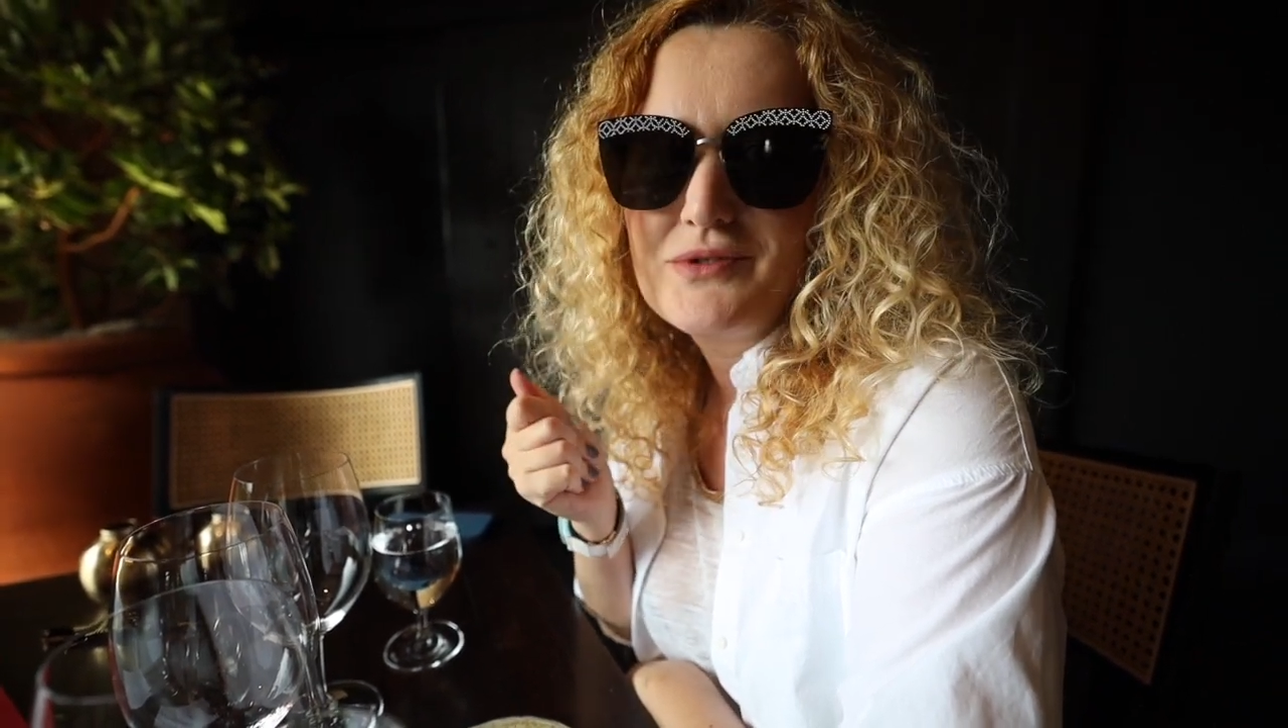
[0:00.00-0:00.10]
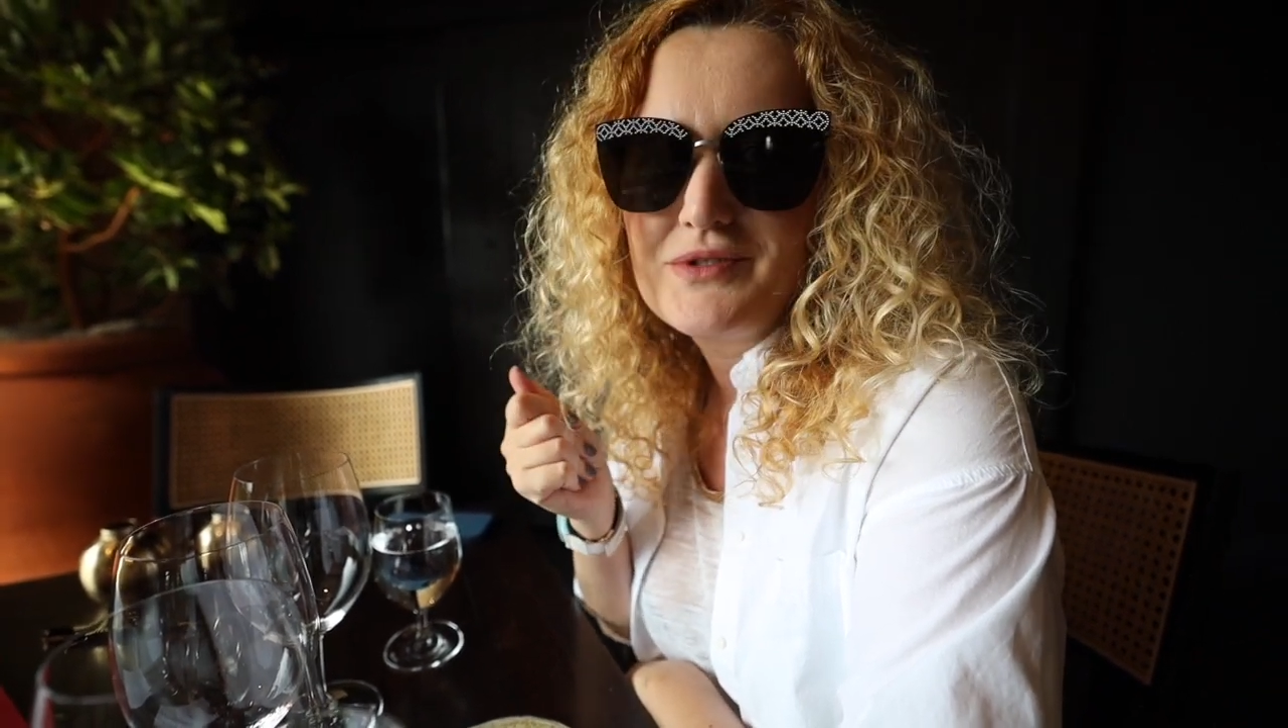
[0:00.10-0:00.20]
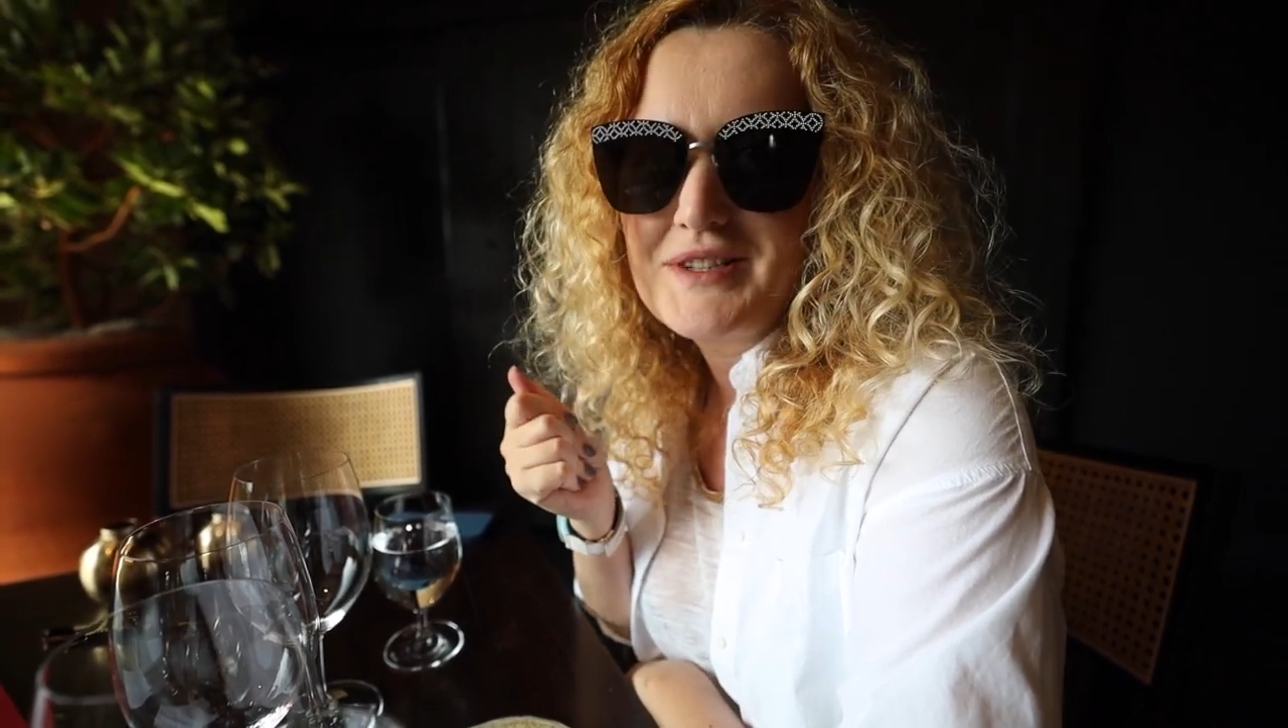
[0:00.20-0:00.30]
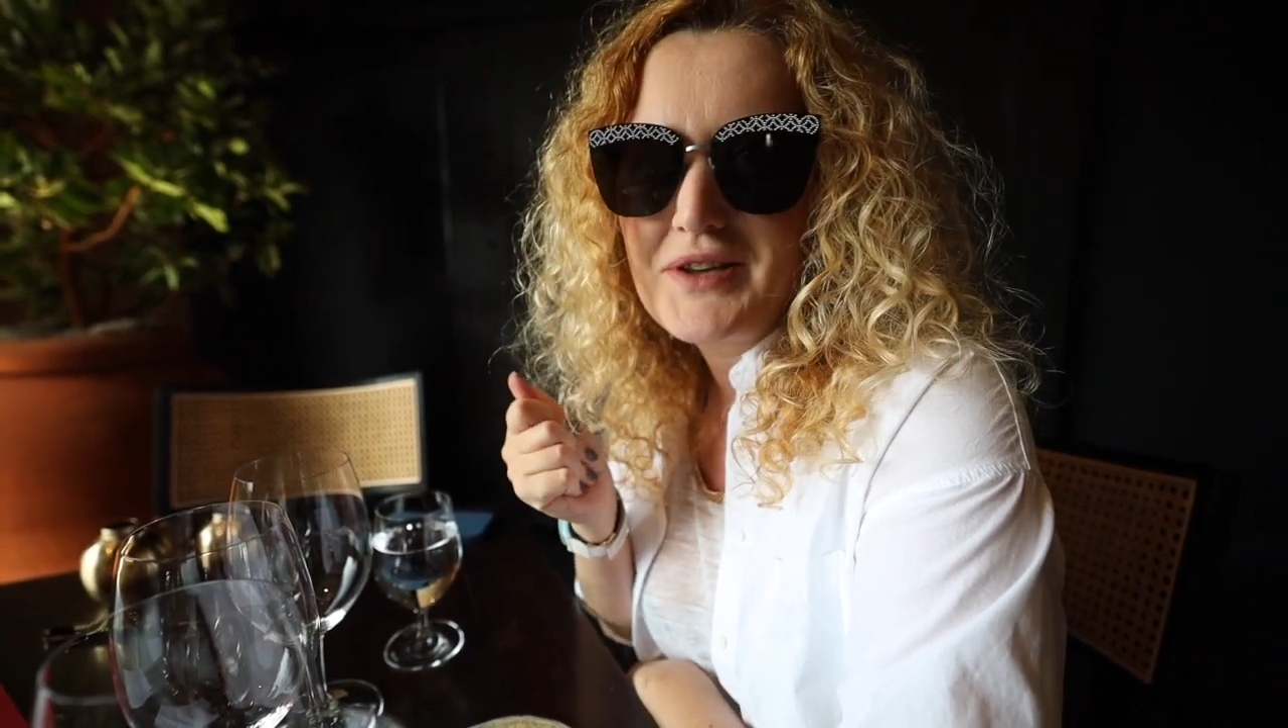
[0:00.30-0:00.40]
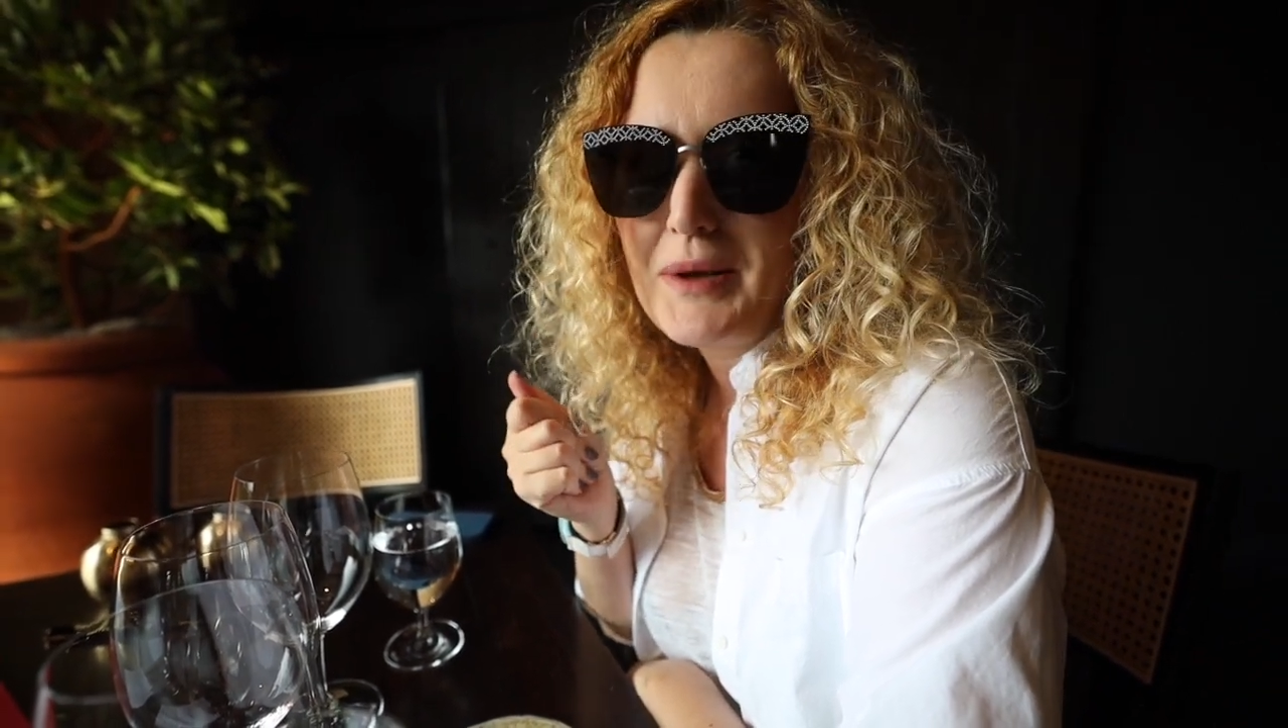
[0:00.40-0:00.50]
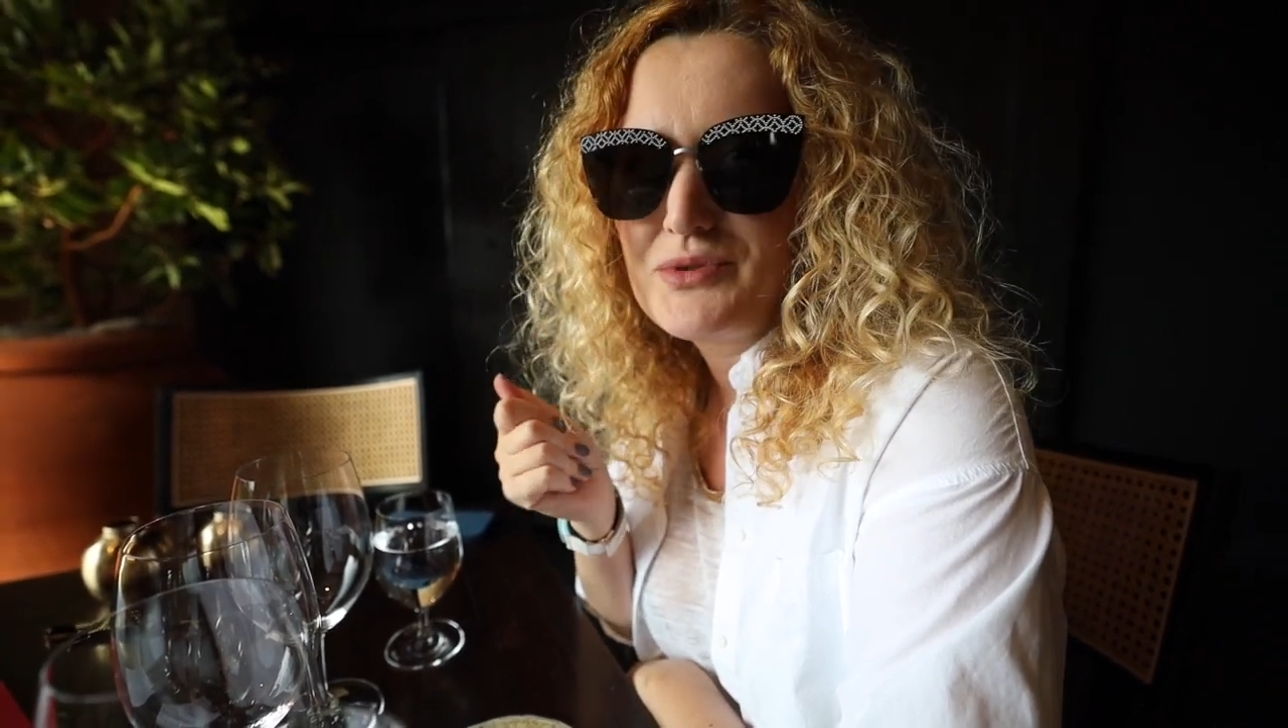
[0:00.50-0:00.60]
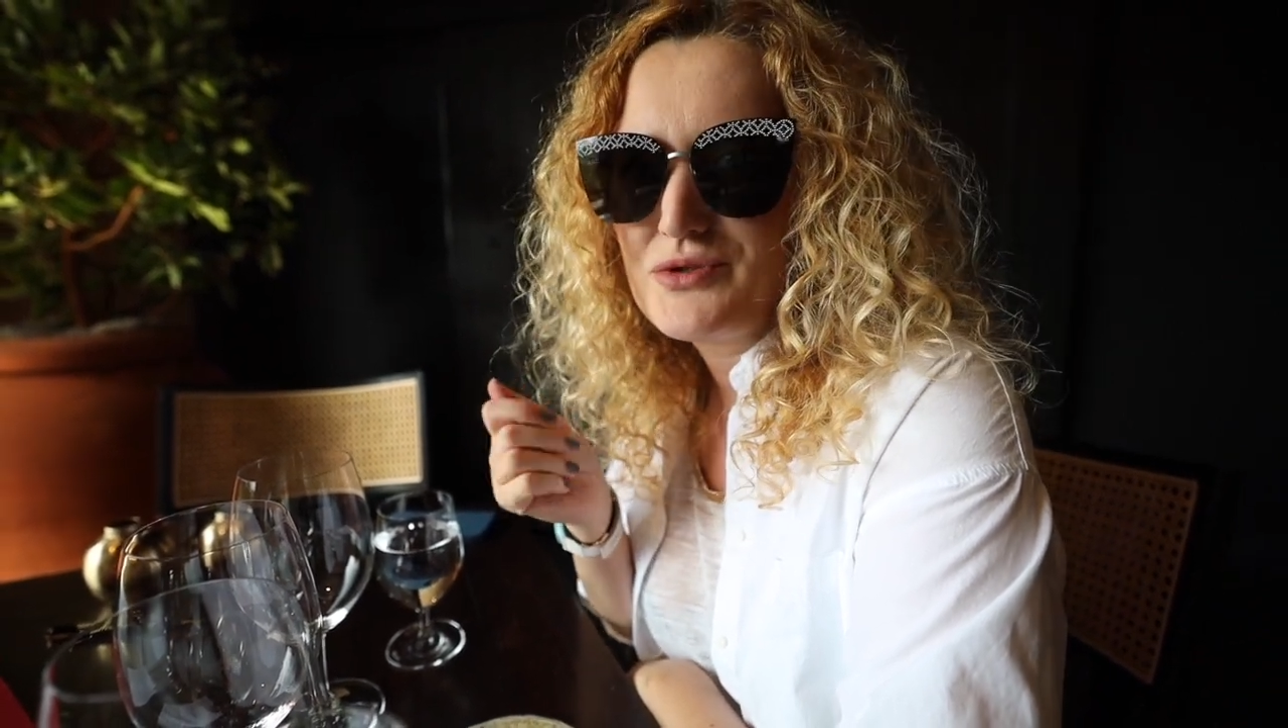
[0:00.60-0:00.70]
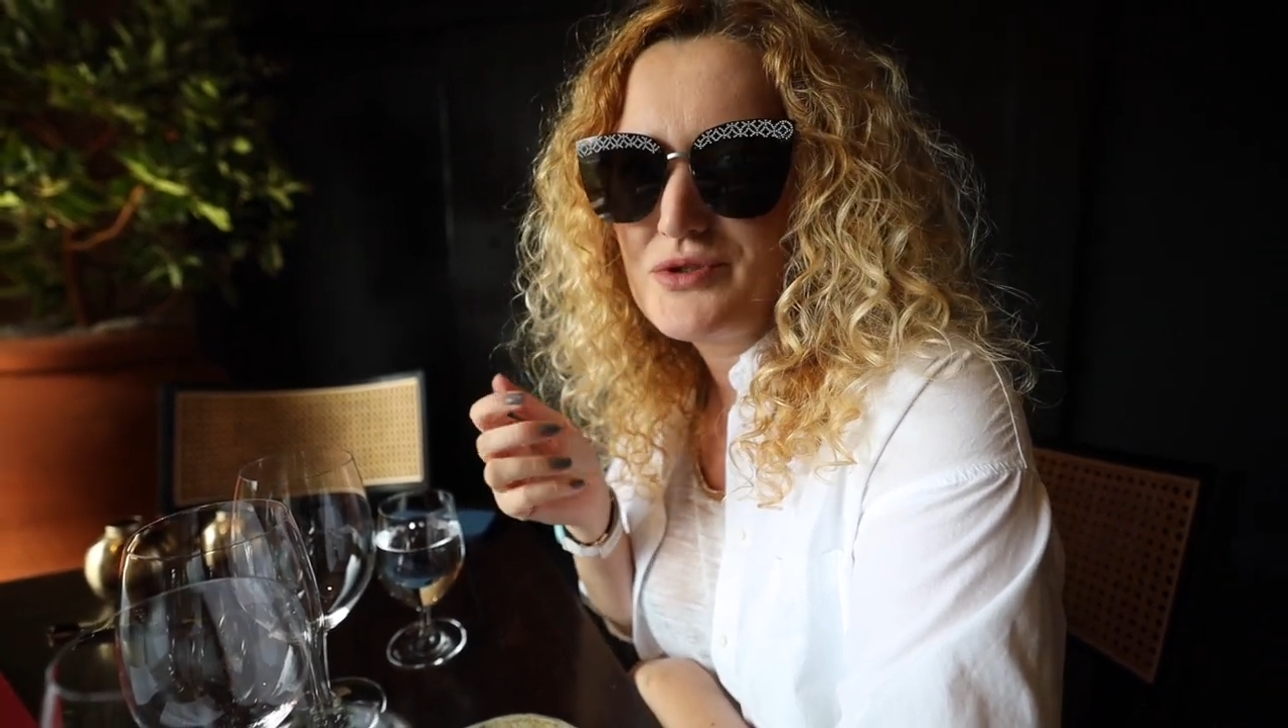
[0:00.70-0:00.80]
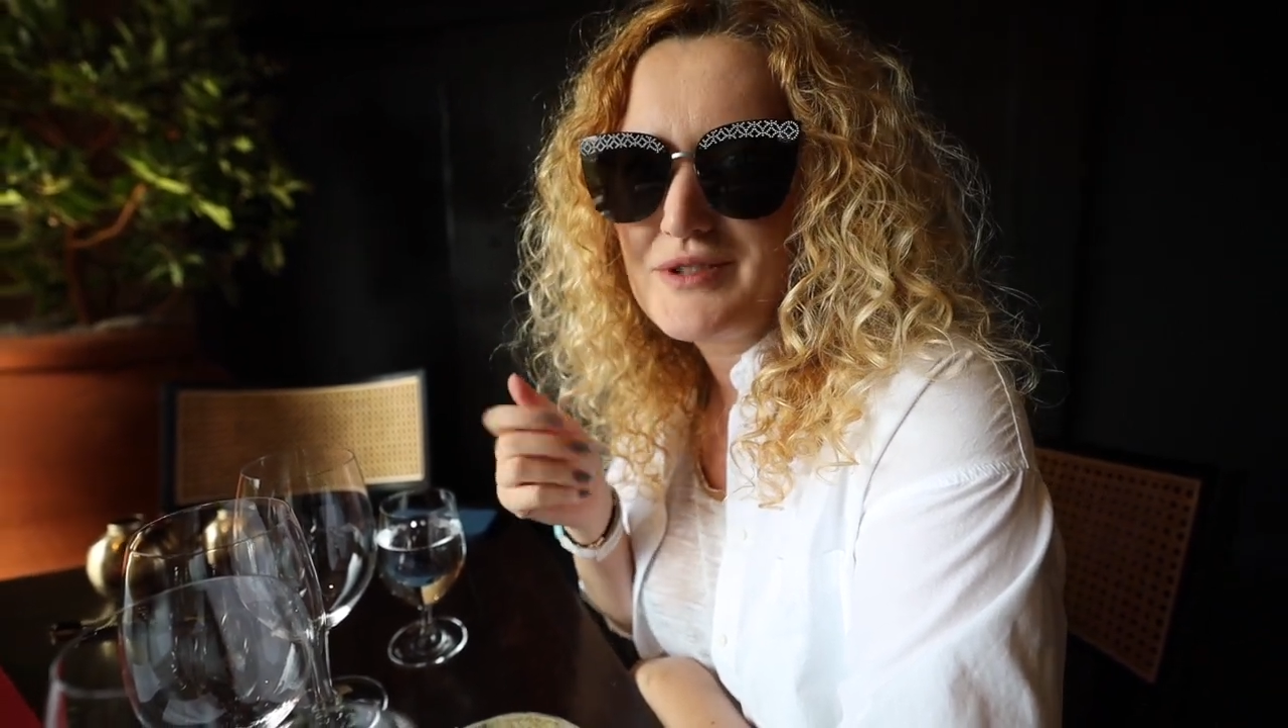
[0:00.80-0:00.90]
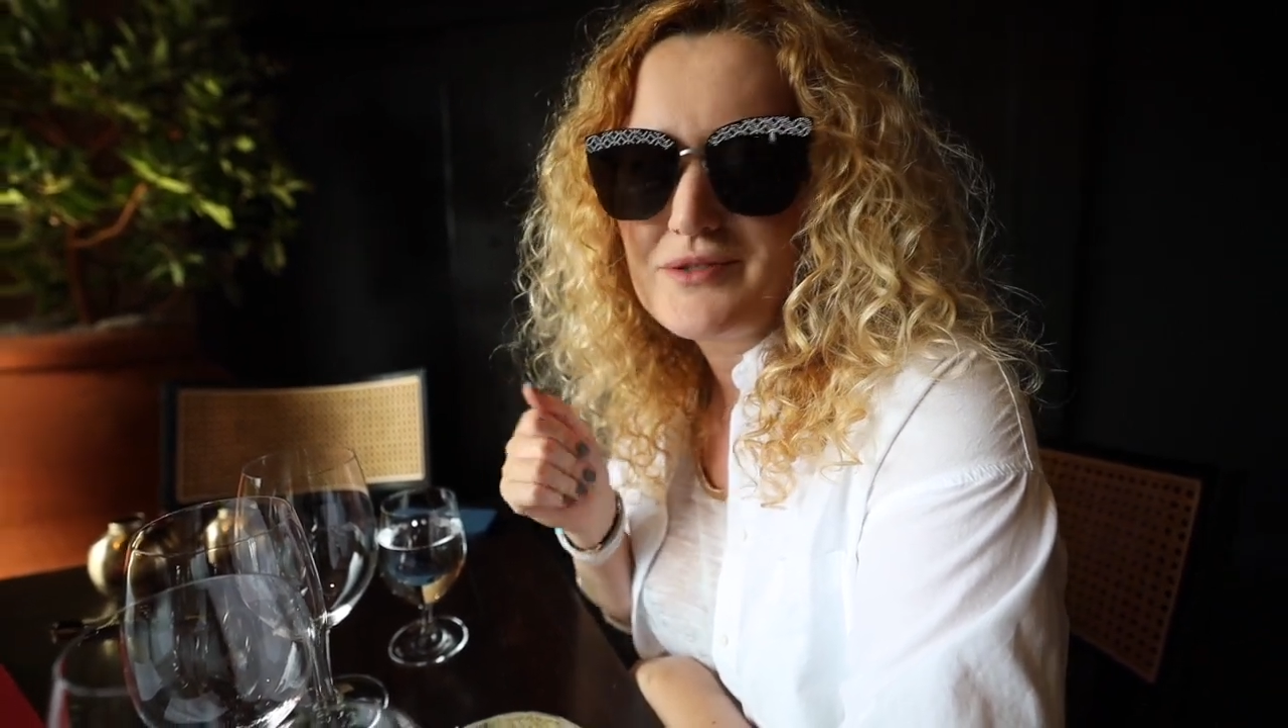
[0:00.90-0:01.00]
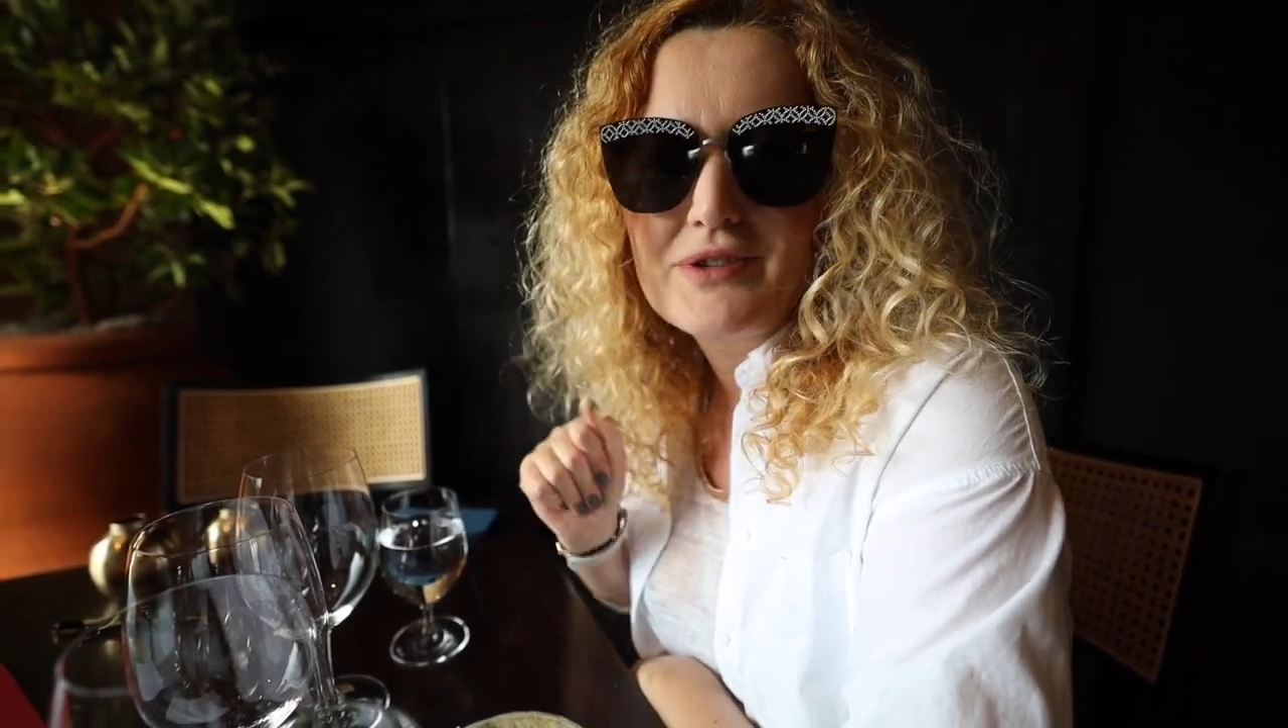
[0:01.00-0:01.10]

receptors